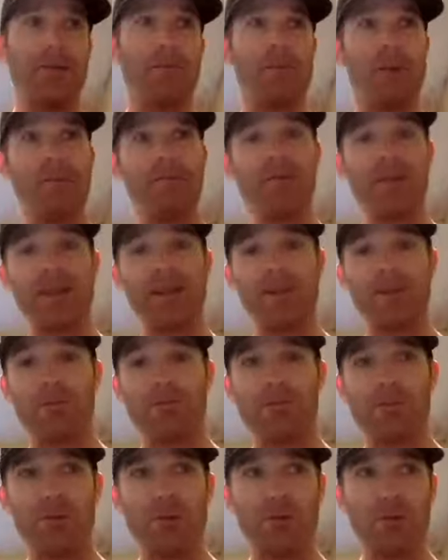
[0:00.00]
People end
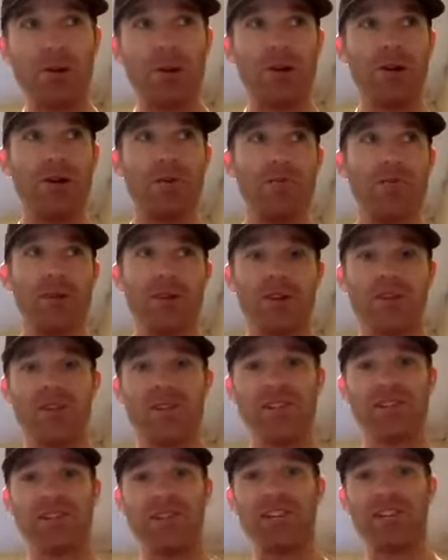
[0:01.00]
up broke because
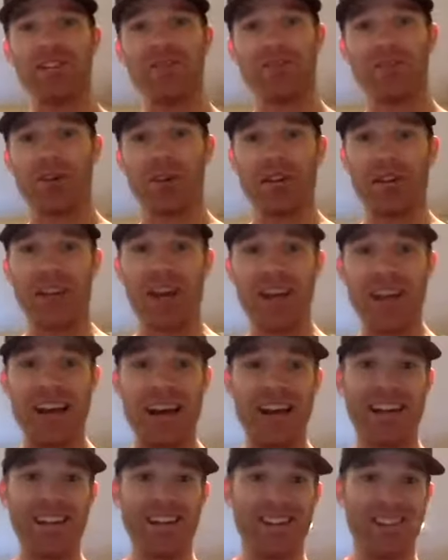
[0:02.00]
they chase money, and
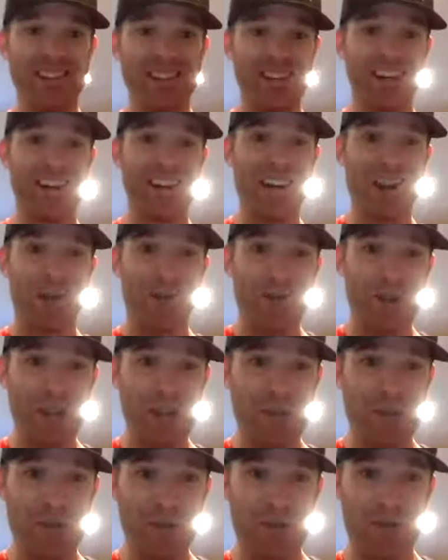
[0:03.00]
that is the
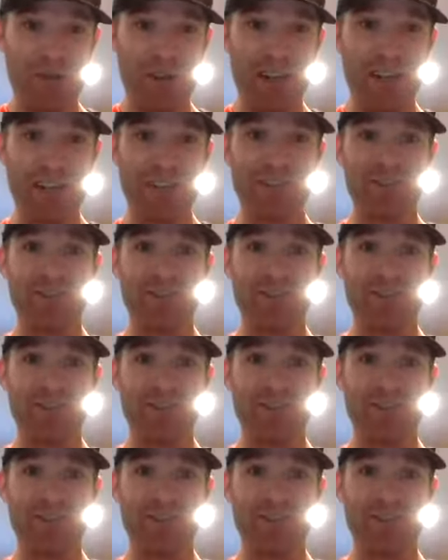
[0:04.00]
irony about it, right?